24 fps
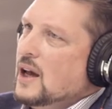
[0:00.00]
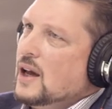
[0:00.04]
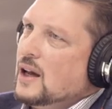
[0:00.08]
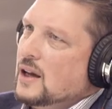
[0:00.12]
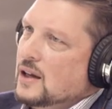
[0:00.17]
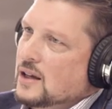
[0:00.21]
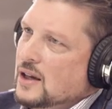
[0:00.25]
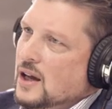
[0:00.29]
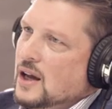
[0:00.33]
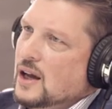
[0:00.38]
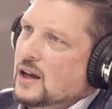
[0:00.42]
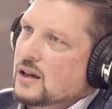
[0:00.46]

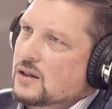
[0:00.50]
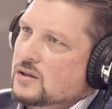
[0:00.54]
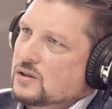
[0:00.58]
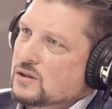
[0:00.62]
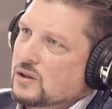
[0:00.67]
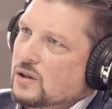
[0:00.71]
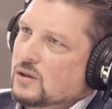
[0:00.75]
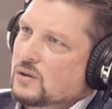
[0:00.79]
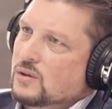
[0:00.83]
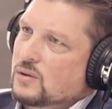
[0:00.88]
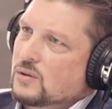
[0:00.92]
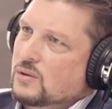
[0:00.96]
DBA. Yeah.
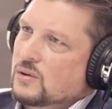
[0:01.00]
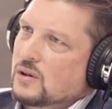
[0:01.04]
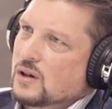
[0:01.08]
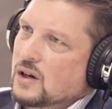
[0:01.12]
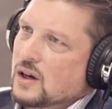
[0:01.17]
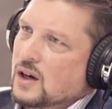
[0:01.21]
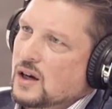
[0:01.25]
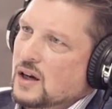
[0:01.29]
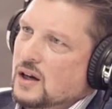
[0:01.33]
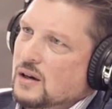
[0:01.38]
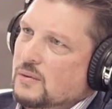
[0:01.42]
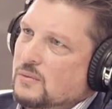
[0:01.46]
So
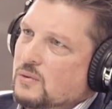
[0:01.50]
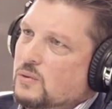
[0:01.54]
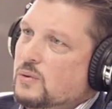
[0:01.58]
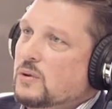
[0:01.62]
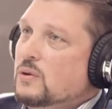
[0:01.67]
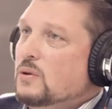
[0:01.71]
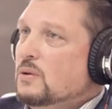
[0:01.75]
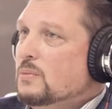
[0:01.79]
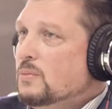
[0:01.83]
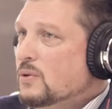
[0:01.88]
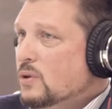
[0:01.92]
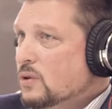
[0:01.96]
yeah. Um,
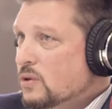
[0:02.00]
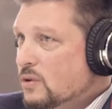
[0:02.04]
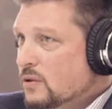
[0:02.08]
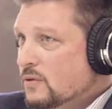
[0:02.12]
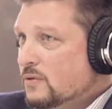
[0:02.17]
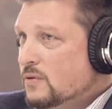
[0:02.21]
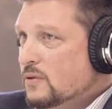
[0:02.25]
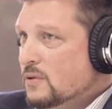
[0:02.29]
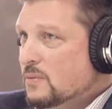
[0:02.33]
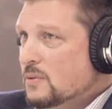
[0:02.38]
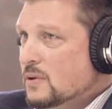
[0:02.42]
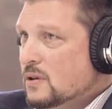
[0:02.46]
we were a broker
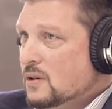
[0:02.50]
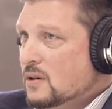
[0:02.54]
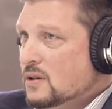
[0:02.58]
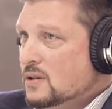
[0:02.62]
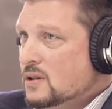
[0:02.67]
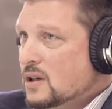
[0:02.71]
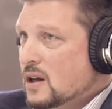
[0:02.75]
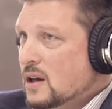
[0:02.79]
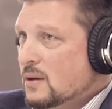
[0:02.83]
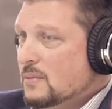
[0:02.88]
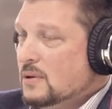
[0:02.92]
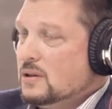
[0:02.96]
for a period
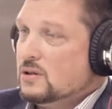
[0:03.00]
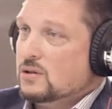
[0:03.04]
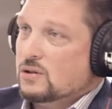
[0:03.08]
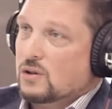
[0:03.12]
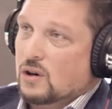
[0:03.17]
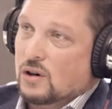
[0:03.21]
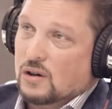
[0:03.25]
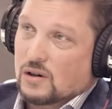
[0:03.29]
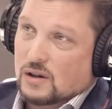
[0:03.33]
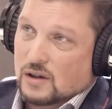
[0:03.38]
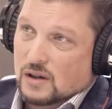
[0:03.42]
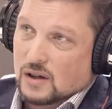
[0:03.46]
of time. I
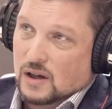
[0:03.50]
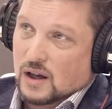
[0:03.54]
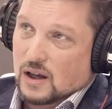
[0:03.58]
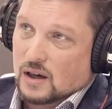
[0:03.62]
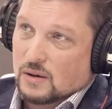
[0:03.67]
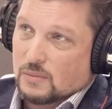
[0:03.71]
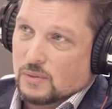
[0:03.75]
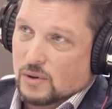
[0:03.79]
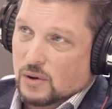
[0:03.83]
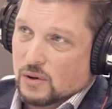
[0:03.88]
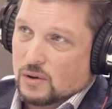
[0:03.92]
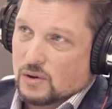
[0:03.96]
started yep. at
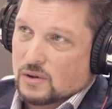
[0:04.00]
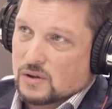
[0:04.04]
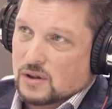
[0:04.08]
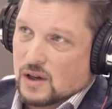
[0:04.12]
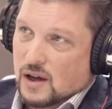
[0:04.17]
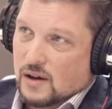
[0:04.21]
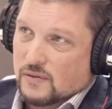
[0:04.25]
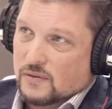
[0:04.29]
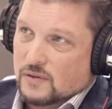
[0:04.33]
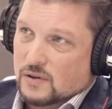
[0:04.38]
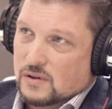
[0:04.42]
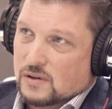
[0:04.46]
a broker's
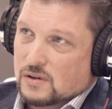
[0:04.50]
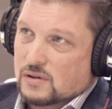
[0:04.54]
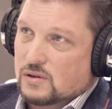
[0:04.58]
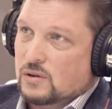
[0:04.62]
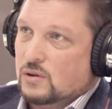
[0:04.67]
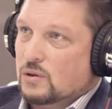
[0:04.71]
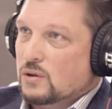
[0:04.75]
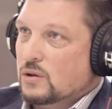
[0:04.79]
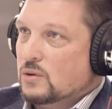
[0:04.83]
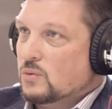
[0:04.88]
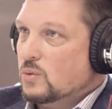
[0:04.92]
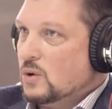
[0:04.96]
office,
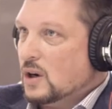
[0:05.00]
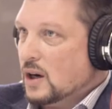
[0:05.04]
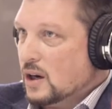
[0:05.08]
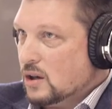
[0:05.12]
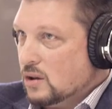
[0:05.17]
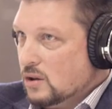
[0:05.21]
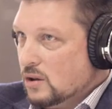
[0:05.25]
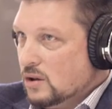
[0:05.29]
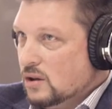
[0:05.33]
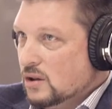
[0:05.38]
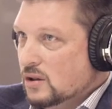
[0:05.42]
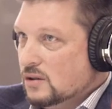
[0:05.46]
learned yep. what I
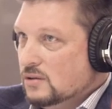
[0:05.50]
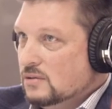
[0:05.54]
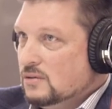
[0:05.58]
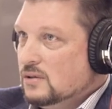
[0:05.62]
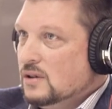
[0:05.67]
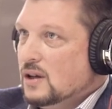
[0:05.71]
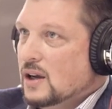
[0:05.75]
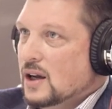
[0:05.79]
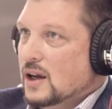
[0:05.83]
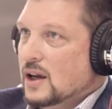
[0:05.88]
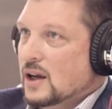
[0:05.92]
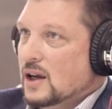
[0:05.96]
could,
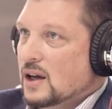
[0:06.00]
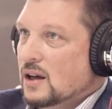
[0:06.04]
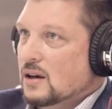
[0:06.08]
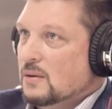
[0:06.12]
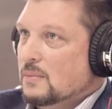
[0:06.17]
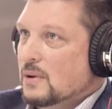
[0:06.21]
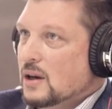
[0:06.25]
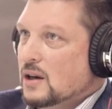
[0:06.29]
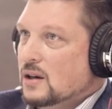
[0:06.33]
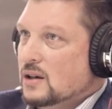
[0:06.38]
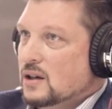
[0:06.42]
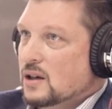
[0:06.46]
and
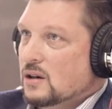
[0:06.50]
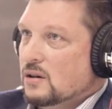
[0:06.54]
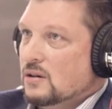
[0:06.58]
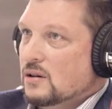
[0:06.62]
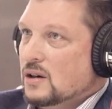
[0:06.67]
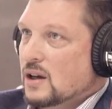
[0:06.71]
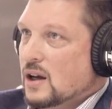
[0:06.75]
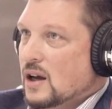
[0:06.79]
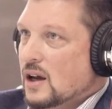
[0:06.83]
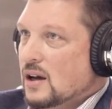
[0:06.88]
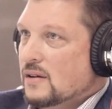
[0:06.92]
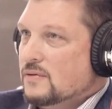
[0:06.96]
about a year
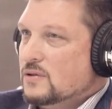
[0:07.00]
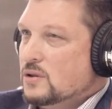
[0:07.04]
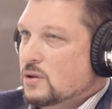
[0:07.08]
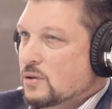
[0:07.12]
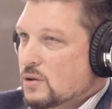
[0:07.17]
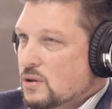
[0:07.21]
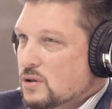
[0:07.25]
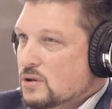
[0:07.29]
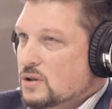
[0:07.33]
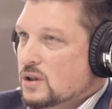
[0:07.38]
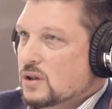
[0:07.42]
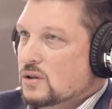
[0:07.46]
and a half, two
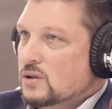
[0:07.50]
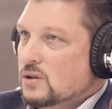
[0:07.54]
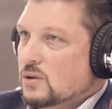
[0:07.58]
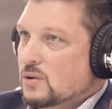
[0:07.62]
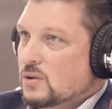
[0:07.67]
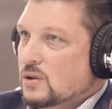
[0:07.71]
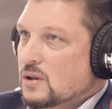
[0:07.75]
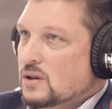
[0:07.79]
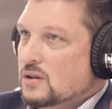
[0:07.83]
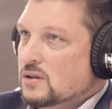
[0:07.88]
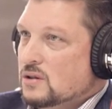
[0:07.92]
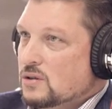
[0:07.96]
years
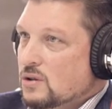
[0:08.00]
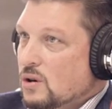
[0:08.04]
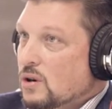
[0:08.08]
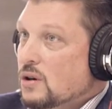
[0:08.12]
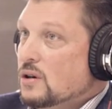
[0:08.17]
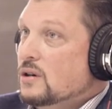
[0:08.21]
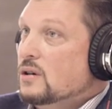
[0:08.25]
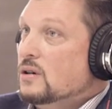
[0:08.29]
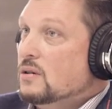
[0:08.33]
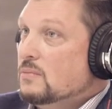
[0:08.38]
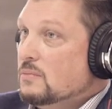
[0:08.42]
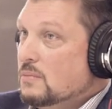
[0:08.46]
into it,
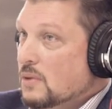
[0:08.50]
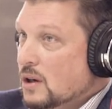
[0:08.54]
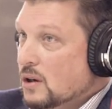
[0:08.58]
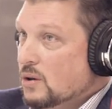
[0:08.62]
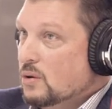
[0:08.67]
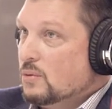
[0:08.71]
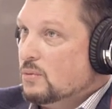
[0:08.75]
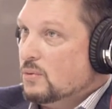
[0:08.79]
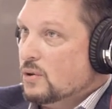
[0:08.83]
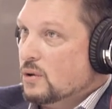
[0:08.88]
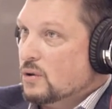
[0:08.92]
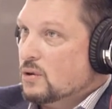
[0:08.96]
started my
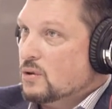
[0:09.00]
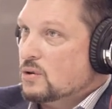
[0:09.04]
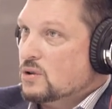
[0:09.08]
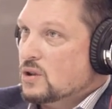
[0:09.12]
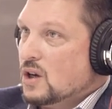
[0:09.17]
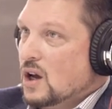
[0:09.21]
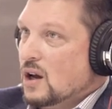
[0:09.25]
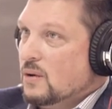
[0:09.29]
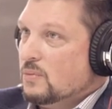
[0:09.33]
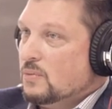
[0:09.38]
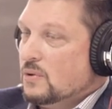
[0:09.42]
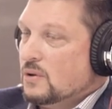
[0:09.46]
own broker
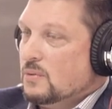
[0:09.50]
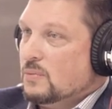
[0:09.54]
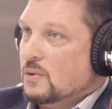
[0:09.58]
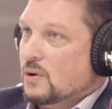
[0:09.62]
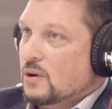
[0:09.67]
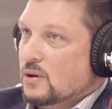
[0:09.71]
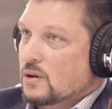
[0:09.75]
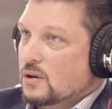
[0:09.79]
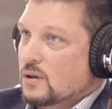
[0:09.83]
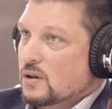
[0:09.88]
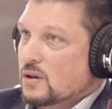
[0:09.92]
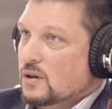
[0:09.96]
shop with a
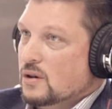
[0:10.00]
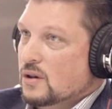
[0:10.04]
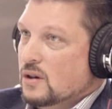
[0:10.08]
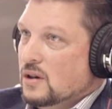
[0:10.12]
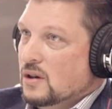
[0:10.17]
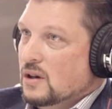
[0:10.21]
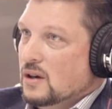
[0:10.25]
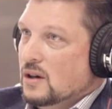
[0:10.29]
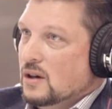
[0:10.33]
partner,